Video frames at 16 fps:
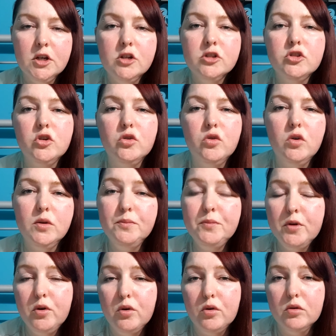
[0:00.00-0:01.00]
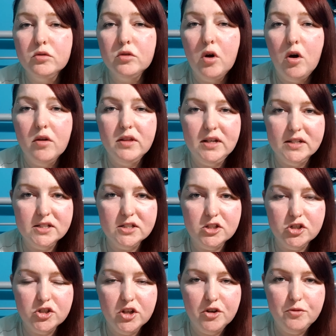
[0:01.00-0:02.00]
So lo and behold, all the Easter
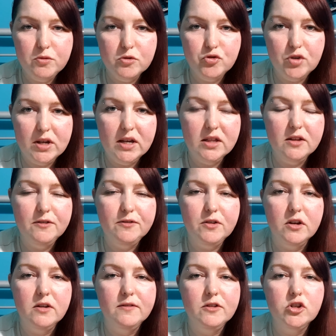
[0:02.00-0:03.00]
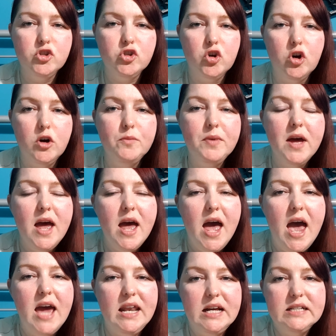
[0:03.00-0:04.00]
stuff was right at the front of the shop
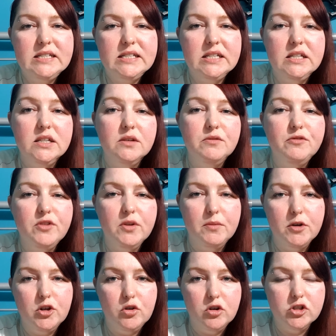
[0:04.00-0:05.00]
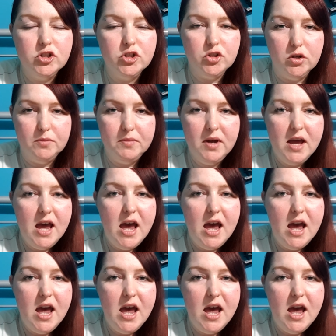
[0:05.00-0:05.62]
and I seen them from across the room